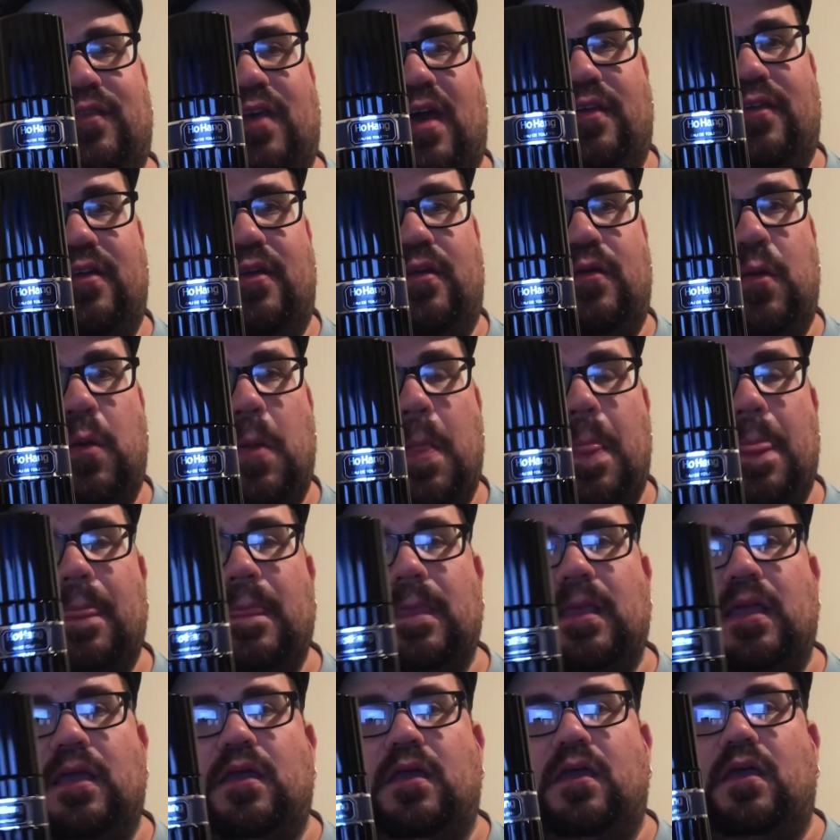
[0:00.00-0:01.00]
leather.
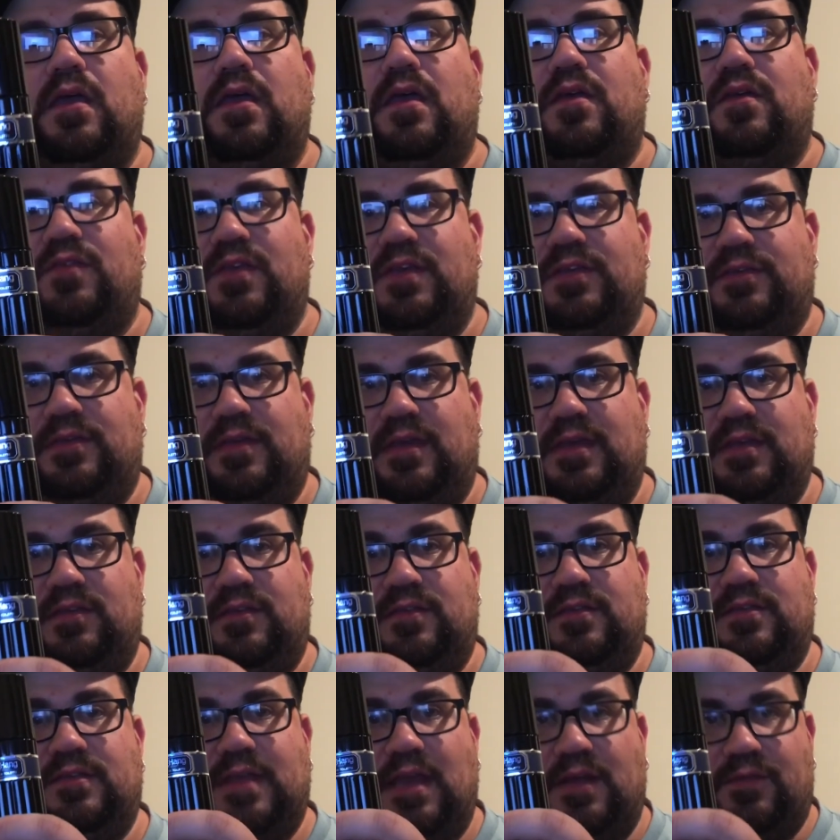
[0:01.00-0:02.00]
This is
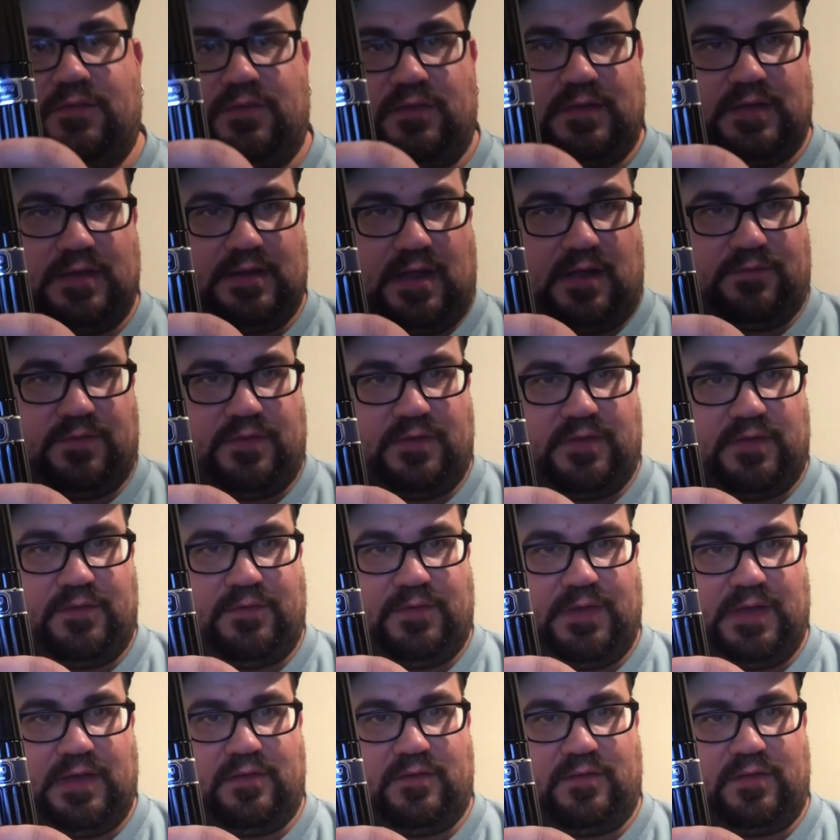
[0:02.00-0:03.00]
definitely not for the
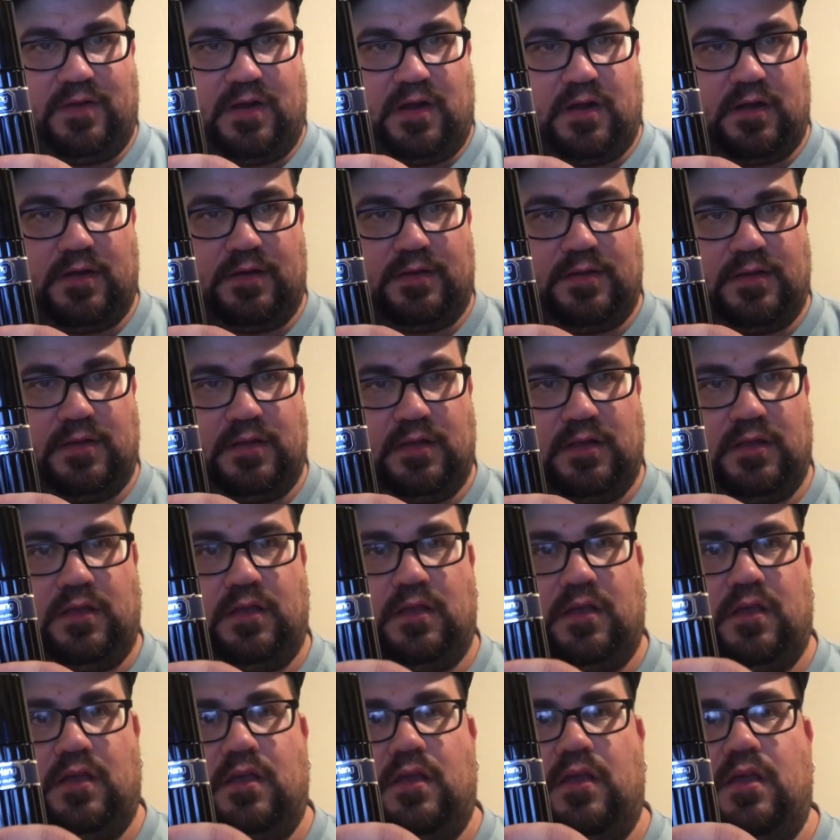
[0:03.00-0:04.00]
faint of heart.
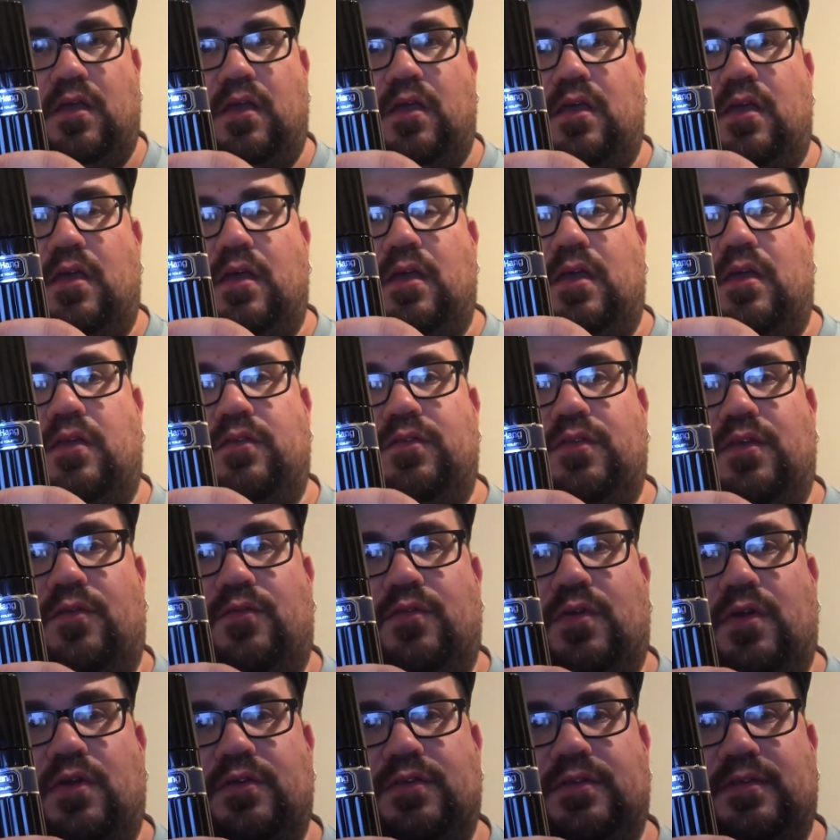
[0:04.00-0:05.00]
The
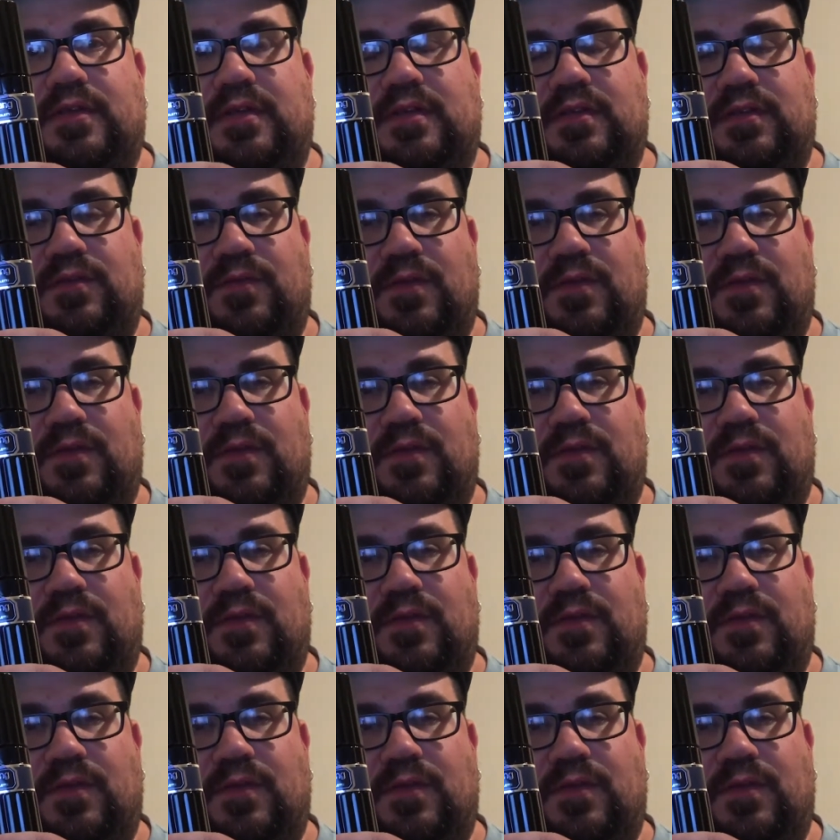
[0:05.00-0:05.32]
rose is